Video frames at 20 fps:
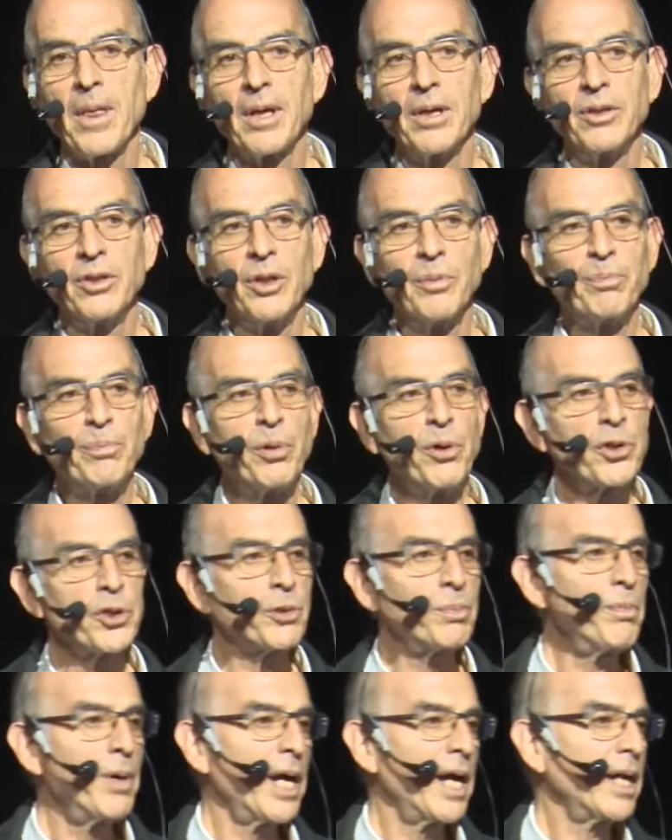The
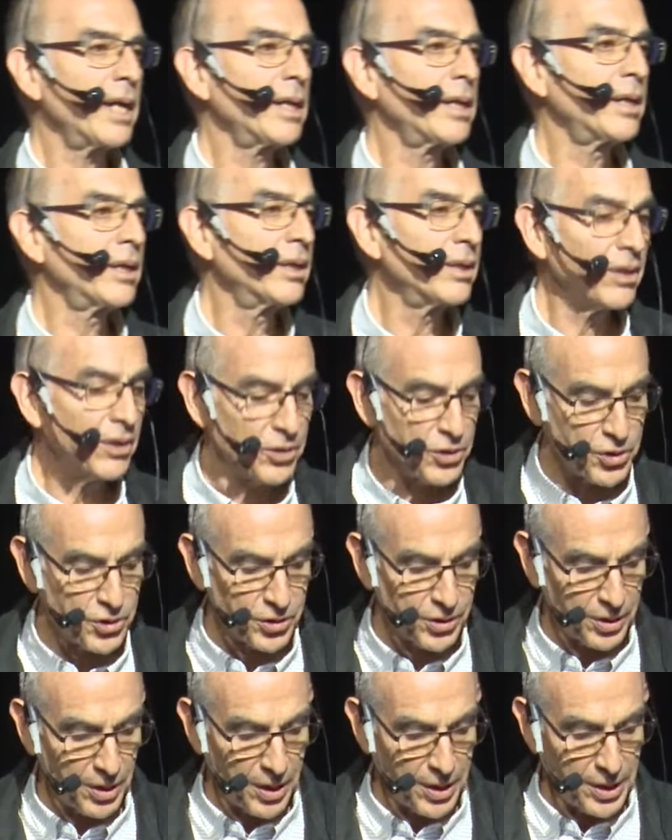pushback
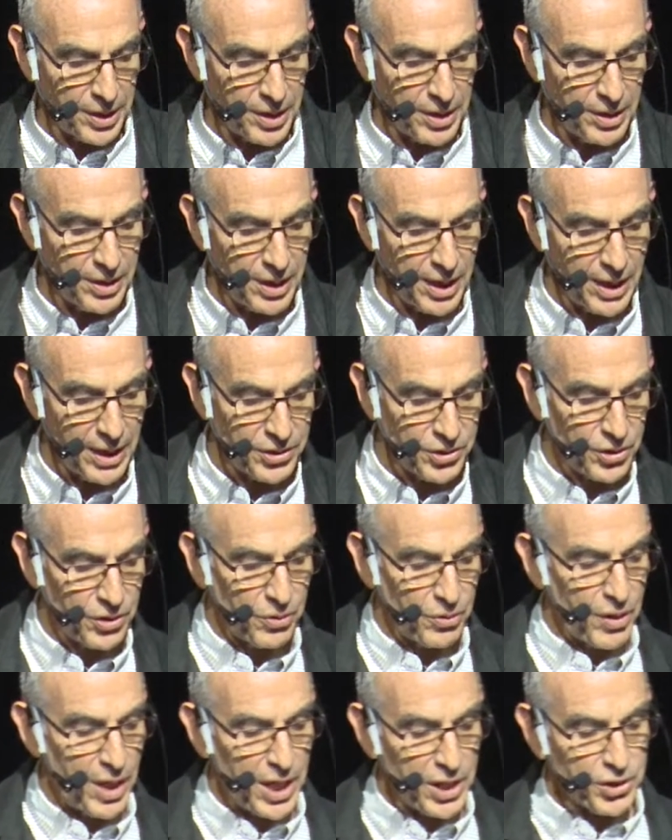started as a
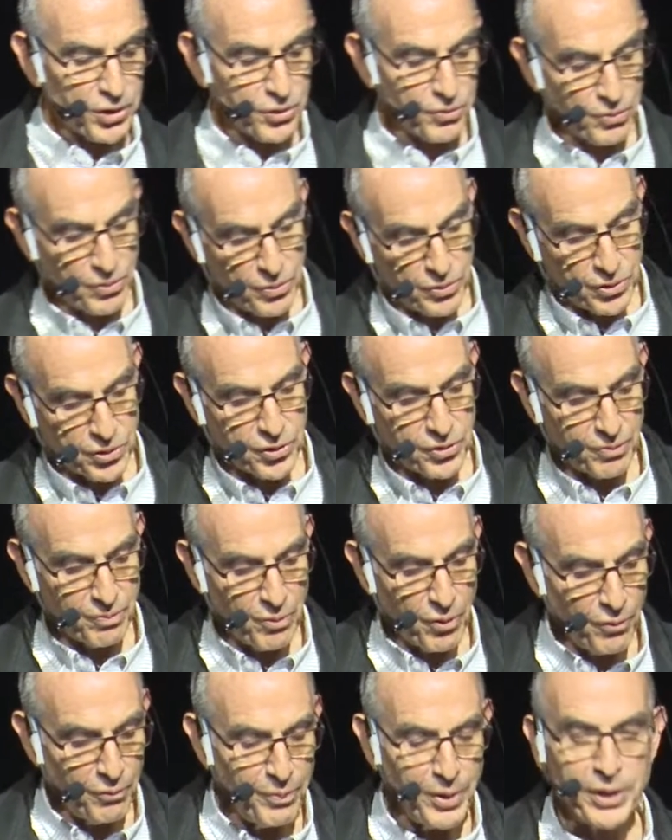grassroots
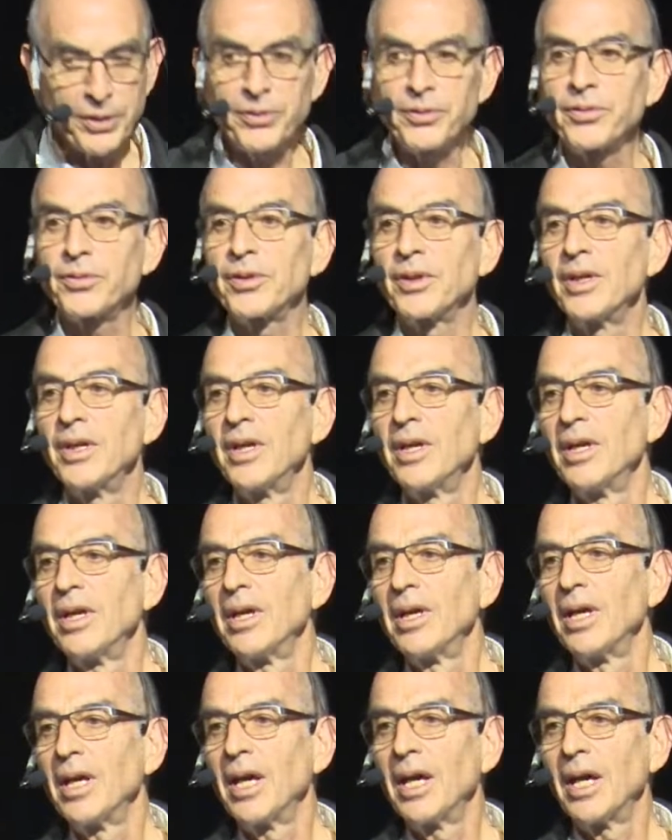movement,
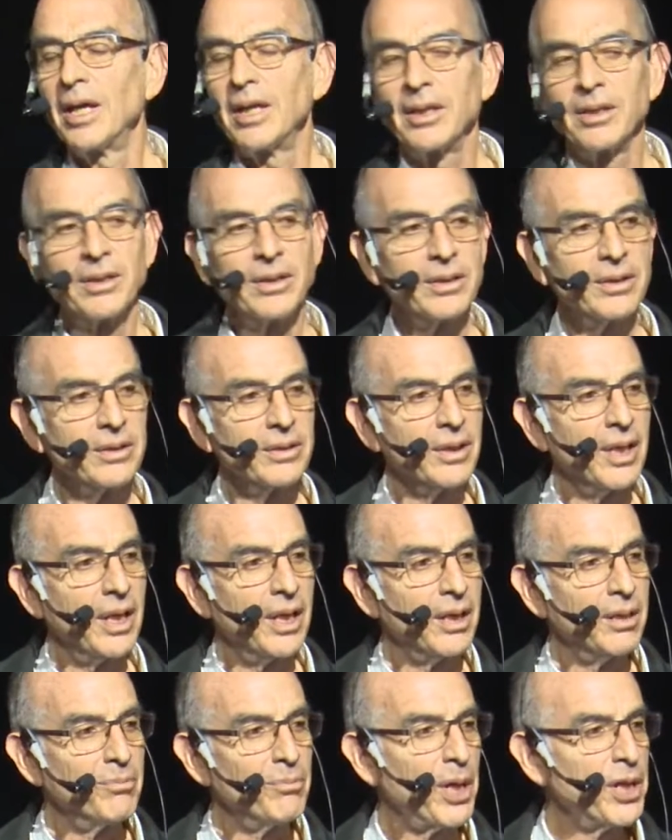and
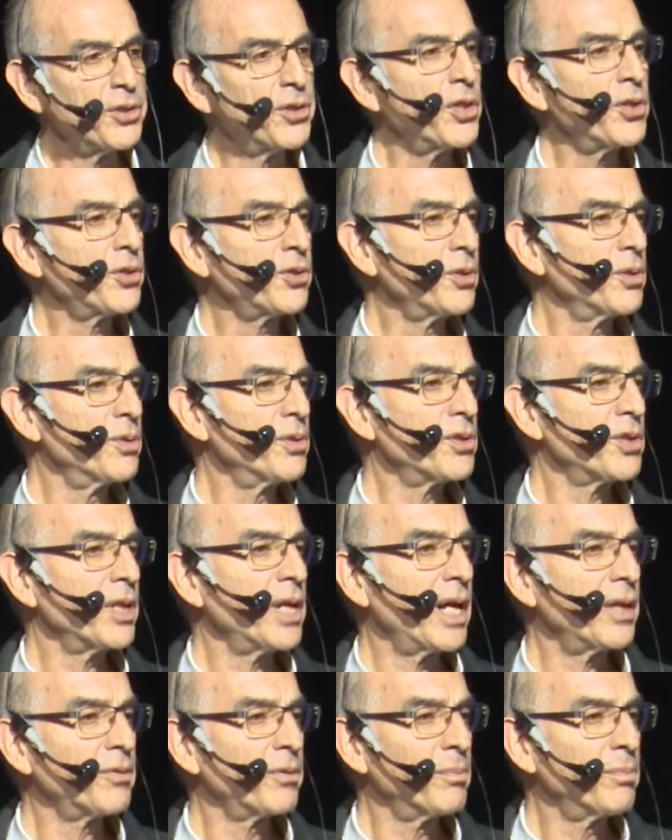my sister, who's an
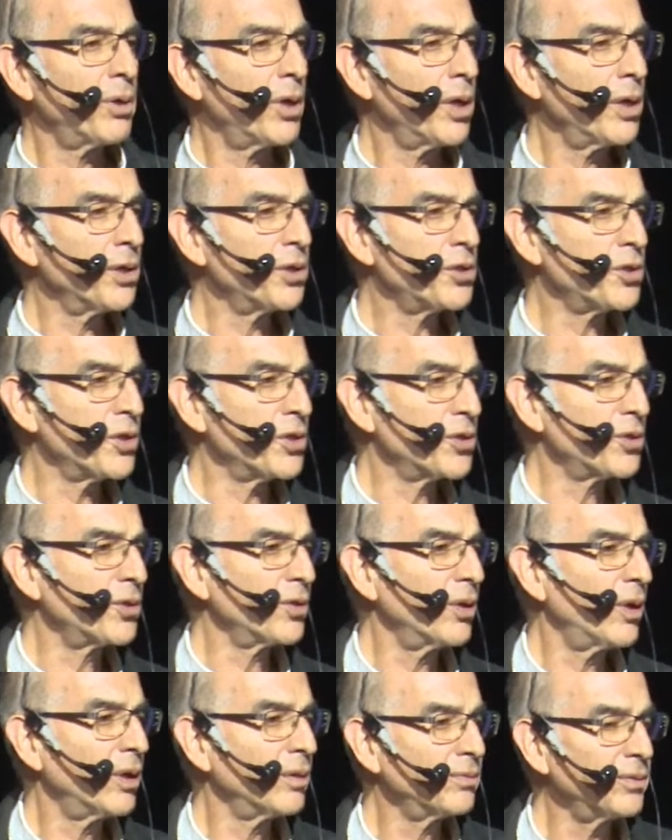anthropologist,
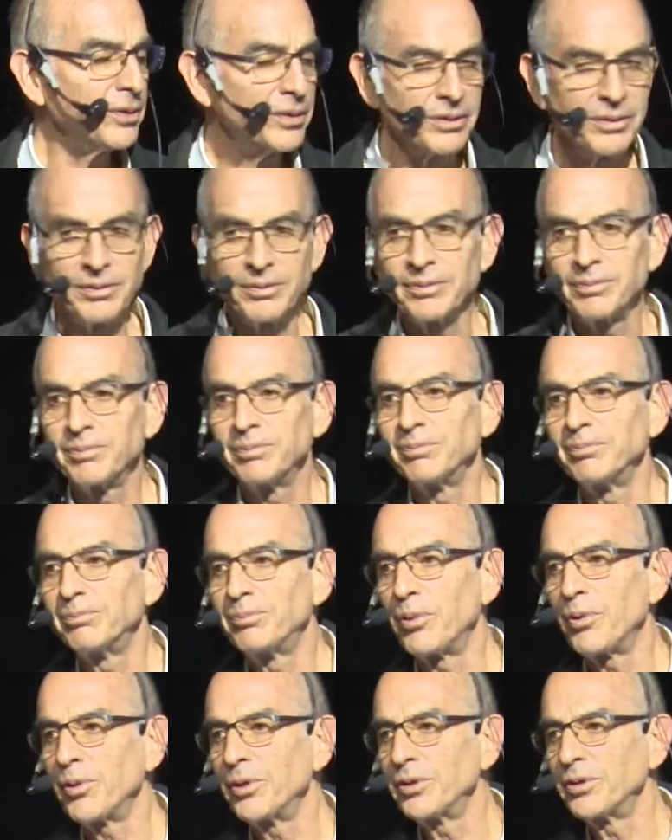often
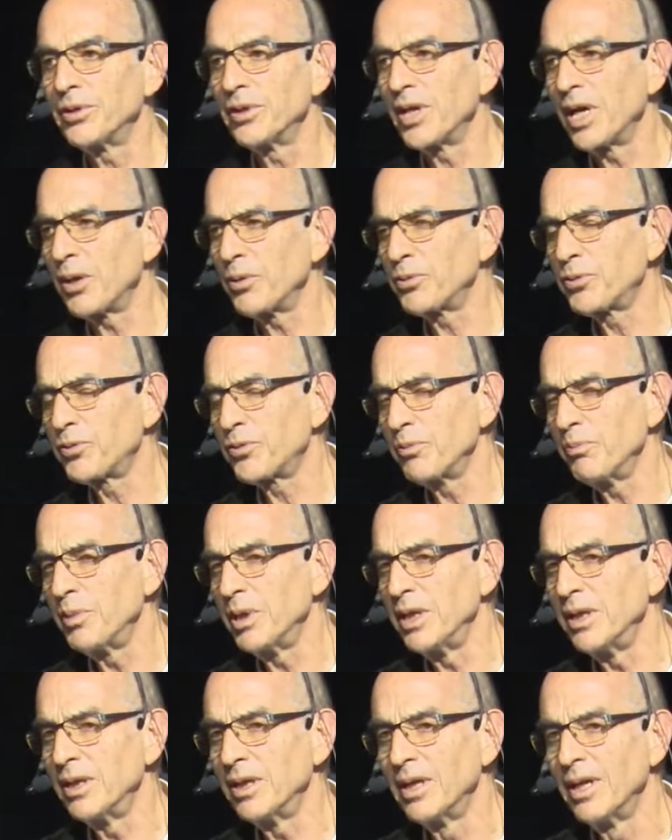pointed out to
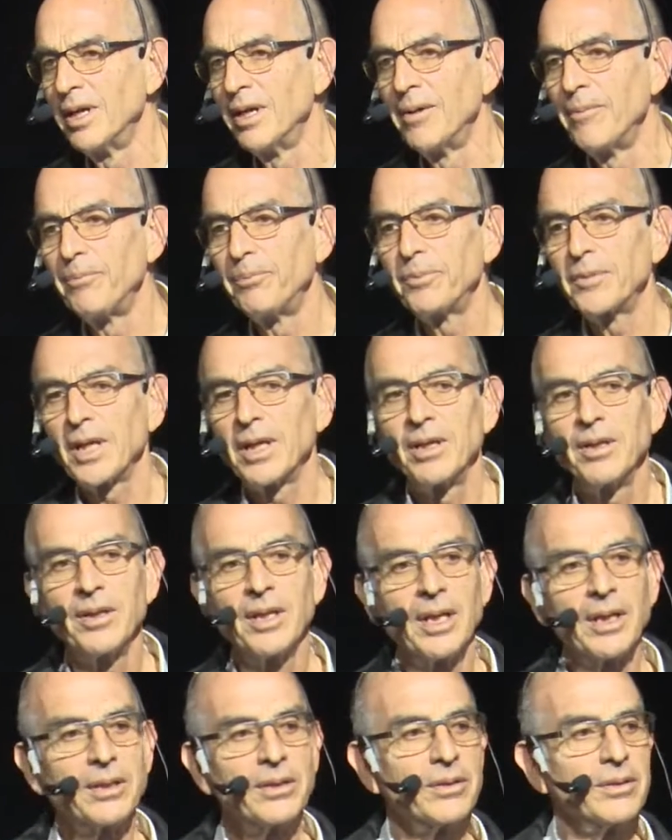me
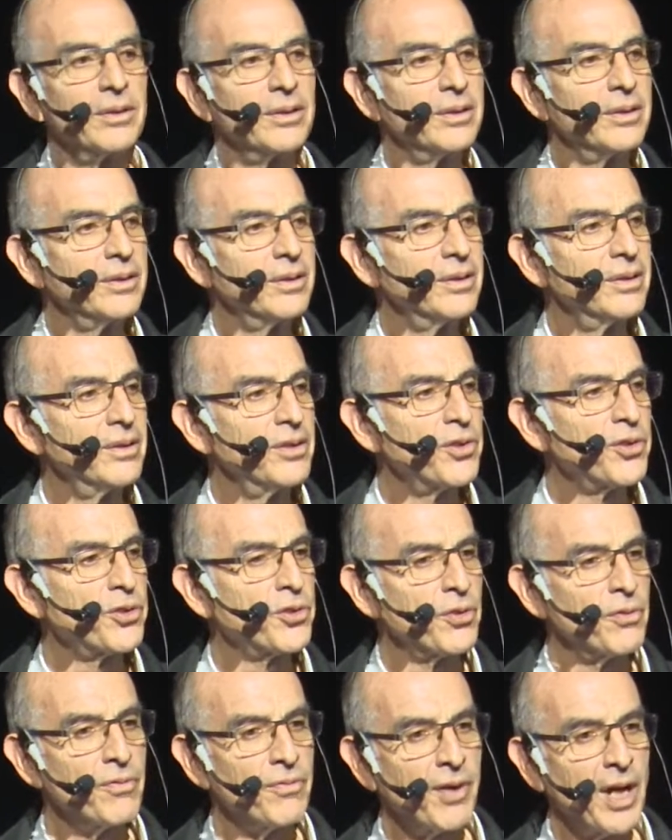that
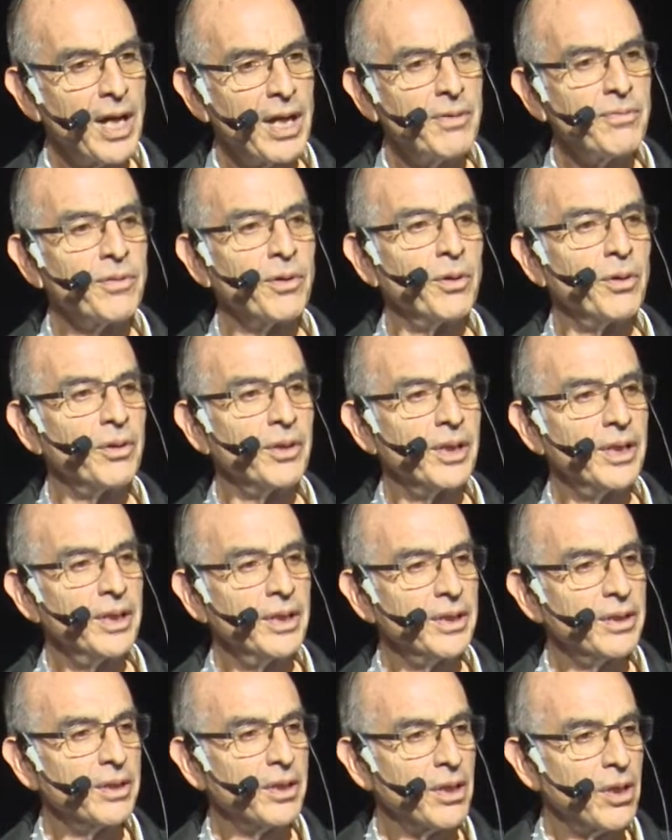survival
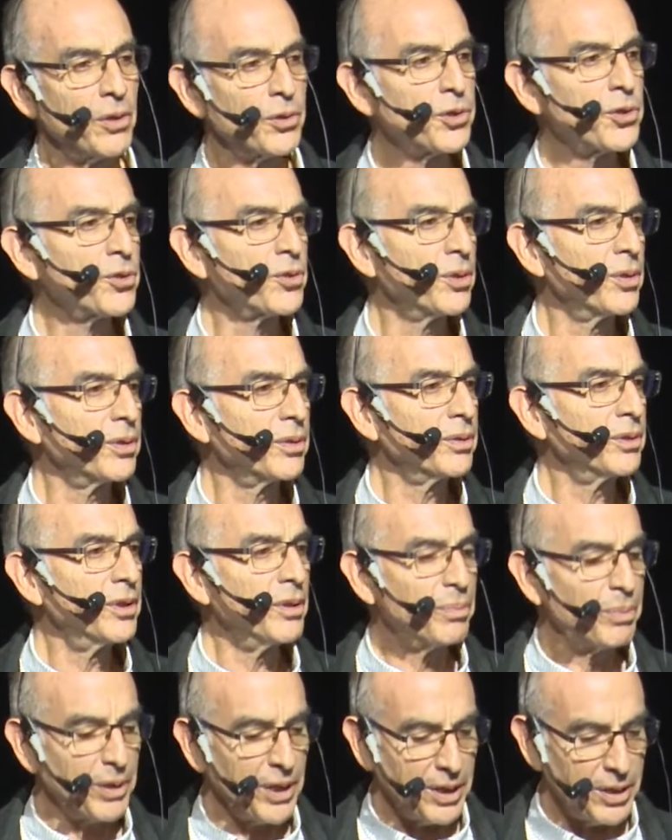in culture
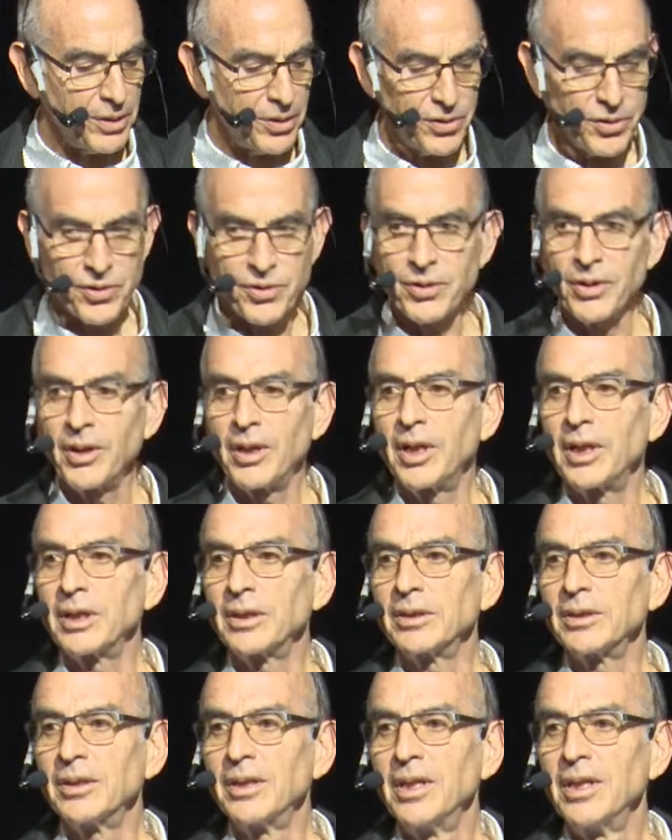depends
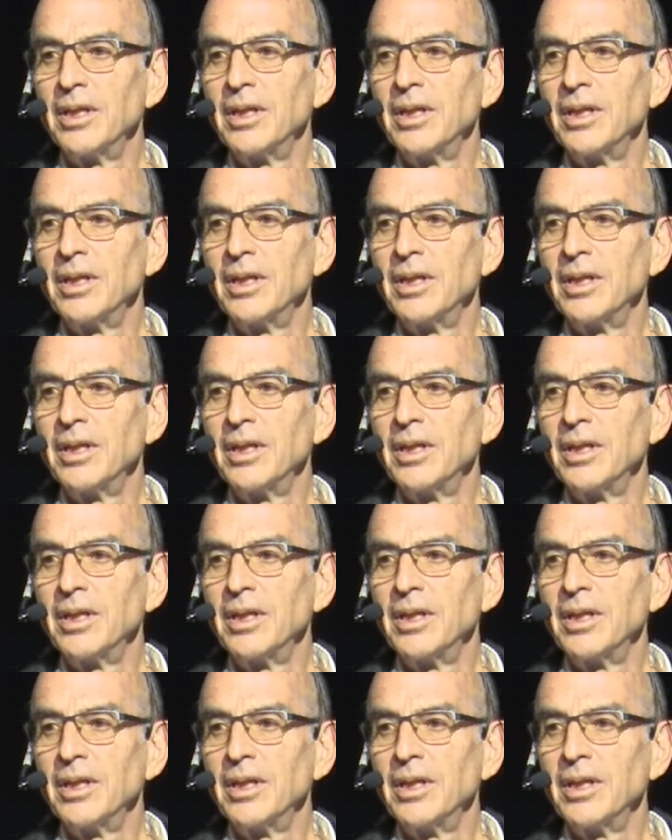on